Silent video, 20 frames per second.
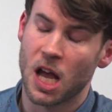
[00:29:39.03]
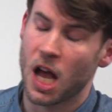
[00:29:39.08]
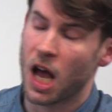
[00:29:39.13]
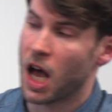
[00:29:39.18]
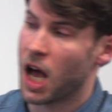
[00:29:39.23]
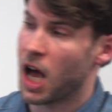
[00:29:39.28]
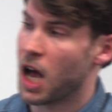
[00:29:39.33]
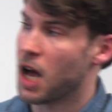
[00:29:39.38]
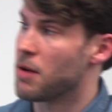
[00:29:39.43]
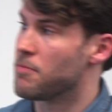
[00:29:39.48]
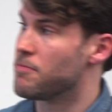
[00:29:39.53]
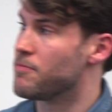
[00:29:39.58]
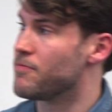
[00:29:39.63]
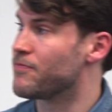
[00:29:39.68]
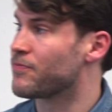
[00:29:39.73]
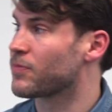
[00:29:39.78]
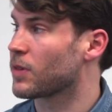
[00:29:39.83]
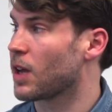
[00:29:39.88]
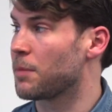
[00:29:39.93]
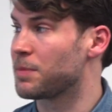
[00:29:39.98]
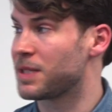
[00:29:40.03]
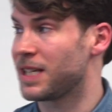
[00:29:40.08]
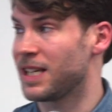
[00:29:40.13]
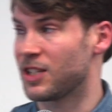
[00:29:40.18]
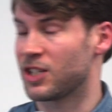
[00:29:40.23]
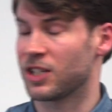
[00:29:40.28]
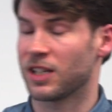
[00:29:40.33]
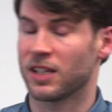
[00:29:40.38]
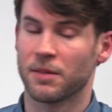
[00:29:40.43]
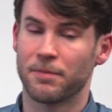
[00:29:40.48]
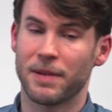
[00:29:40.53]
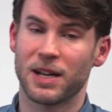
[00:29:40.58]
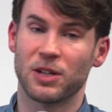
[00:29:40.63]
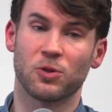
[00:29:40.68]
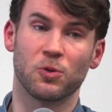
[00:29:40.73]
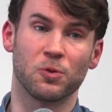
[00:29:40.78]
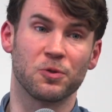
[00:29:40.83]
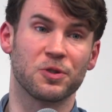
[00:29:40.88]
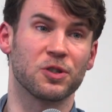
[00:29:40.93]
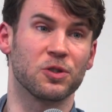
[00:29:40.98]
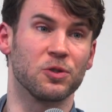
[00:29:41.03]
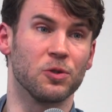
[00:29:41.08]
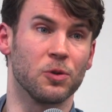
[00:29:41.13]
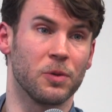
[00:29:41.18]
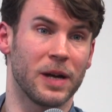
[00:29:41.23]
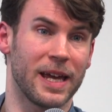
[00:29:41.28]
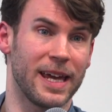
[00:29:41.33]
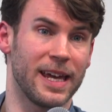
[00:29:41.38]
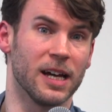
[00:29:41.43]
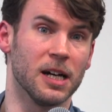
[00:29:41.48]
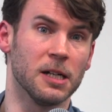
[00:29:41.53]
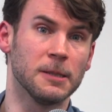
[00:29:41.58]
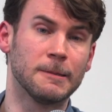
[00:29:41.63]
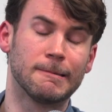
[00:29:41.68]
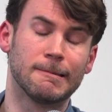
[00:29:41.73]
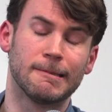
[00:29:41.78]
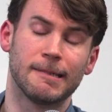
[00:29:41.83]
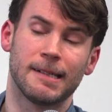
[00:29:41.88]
I'm teaching at the medical school here,